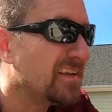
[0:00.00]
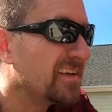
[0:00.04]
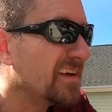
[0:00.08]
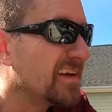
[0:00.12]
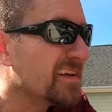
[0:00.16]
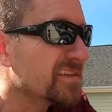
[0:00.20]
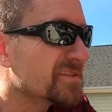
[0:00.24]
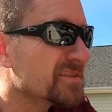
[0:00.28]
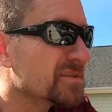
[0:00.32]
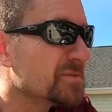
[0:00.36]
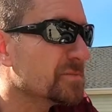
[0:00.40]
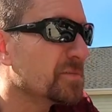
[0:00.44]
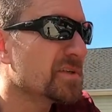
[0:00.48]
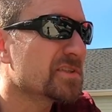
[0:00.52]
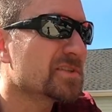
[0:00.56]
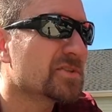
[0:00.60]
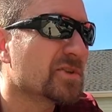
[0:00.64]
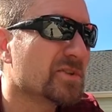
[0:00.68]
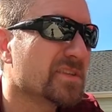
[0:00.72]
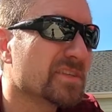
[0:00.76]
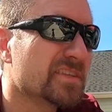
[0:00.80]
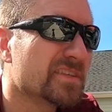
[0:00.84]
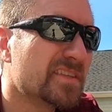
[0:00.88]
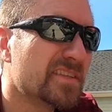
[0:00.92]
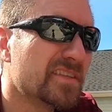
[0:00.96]
Not so
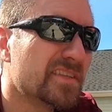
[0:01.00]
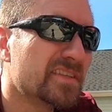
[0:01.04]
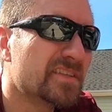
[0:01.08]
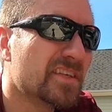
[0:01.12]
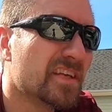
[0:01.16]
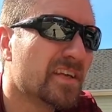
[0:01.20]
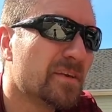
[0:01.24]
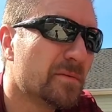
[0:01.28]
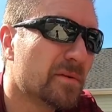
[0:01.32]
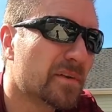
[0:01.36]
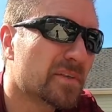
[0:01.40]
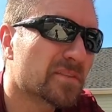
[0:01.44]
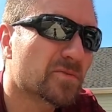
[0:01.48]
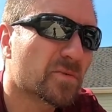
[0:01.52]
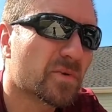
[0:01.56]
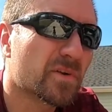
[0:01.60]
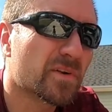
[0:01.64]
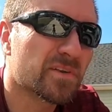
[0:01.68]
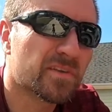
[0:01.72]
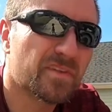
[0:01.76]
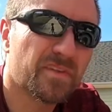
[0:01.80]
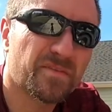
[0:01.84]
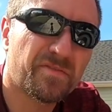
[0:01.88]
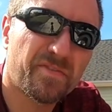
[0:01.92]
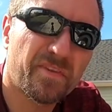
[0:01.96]
much on the CJ because we're
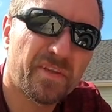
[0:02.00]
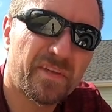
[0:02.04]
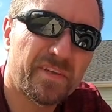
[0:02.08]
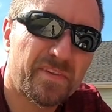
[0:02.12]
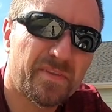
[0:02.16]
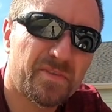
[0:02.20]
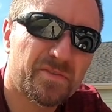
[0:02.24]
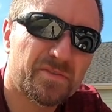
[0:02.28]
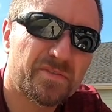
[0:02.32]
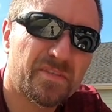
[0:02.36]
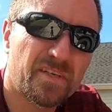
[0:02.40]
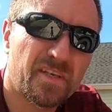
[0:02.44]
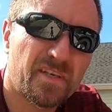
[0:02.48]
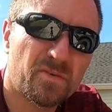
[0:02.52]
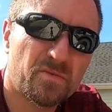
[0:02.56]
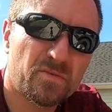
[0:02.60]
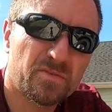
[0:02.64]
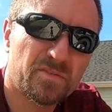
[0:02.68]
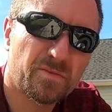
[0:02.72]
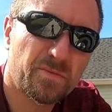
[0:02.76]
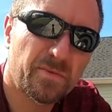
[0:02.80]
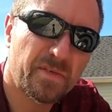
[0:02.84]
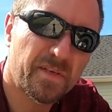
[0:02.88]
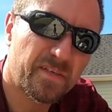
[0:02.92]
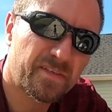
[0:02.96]
going to deflate those down
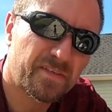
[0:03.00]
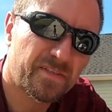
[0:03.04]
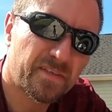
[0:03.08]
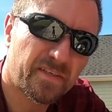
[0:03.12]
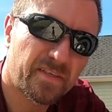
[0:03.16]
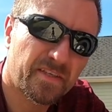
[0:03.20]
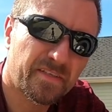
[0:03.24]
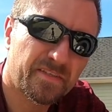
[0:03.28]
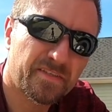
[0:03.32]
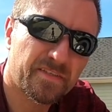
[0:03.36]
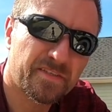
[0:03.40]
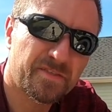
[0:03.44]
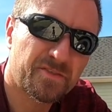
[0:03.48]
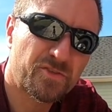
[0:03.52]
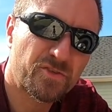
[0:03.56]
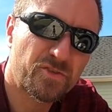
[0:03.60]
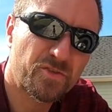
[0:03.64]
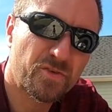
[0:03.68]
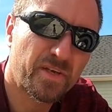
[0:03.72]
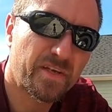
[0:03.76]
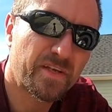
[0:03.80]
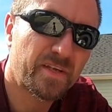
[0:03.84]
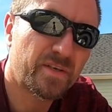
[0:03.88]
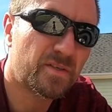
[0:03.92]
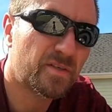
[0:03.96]
once we actually get to the
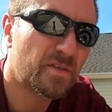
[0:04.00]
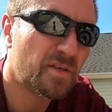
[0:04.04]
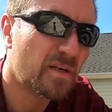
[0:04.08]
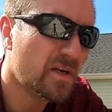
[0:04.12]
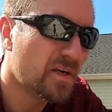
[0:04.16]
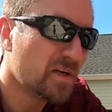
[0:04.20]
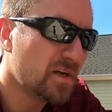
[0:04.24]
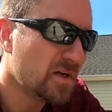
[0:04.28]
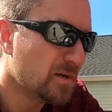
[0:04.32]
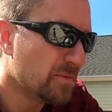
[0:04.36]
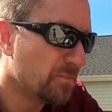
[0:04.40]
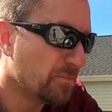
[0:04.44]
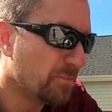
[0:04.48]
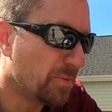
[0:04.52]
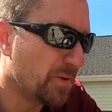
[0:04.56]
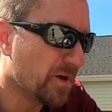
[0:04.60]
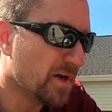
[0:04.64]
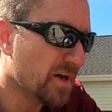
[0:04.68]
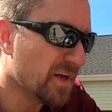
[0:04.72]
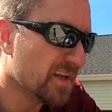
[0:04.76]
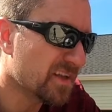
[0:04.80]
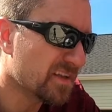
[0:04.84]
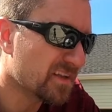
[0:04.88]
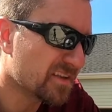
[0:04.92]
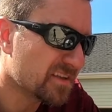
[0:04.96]
trail,
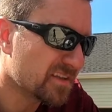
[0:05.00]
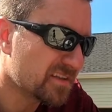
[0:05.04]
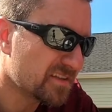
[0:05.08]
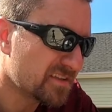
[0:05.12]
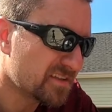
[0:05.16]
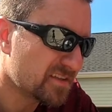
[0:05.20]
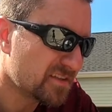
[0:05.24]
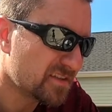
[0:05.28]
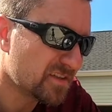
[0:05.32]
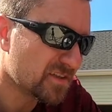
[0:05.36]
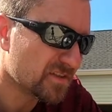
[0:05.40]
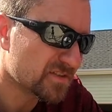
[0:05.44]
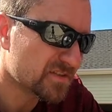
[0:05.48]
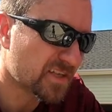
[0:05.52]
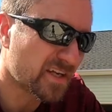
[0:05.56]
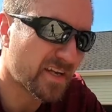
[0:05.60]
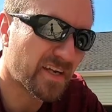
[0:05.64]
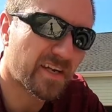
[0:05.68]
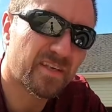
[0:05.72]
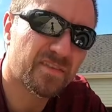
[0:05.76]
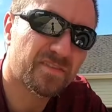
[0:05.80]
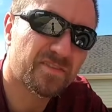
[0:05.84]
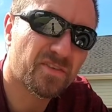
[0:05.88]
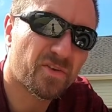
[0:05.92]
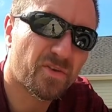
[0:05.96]
but your
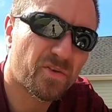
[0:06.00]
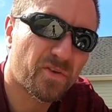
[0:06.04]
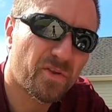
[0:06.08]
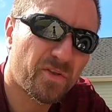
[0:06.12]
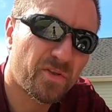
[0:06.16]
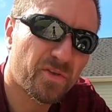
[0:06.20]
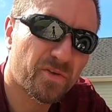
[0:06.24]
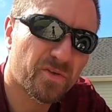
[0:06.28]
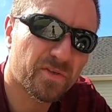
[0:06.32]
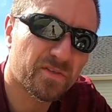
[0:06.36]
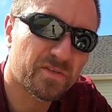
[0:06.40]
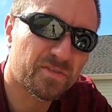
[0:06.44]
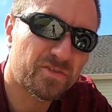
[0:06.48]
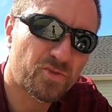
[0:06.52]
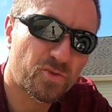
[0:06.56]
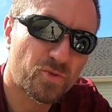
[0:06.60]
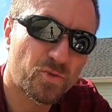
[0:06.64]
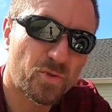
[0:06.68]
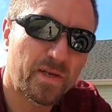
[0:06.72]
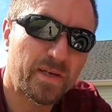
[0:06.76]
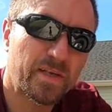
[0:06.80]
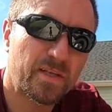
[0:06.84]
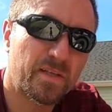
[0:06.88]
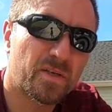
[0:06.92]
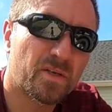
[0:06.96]
tires on your
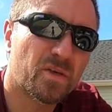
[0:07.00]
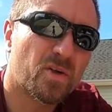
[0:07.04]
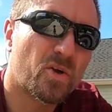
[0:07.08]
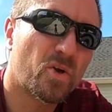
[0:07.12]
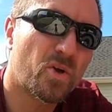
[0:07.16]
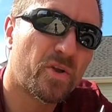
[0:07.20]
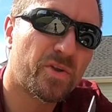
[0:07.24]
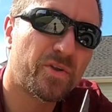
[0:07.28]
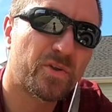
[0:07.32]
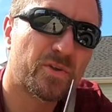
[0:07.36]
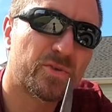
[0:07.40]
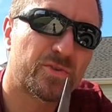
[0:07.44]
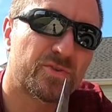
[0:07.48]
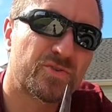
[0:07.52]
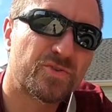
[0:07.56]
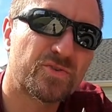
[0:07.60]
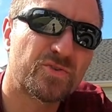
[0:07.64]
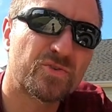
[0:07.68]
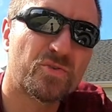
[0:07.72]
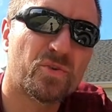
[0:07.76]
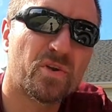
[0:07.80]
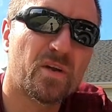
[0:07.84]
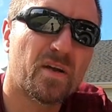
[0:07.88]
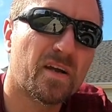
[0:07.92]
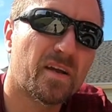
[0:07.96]
trailer, on your
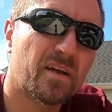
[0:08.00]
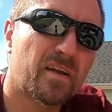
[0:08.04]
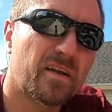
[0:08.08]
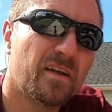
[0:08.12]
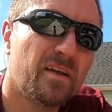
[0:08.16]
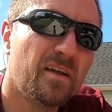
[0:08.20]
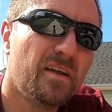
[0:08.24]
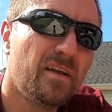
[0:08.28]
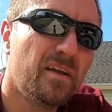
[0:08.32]
truck,